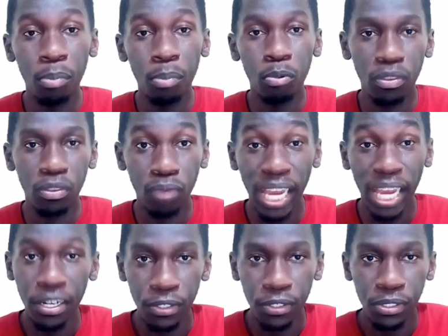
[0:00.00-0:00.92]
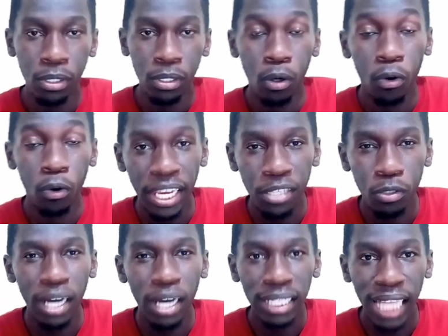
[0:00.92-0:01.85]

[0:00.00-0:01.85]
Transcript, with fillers: up with writers. Okay, so a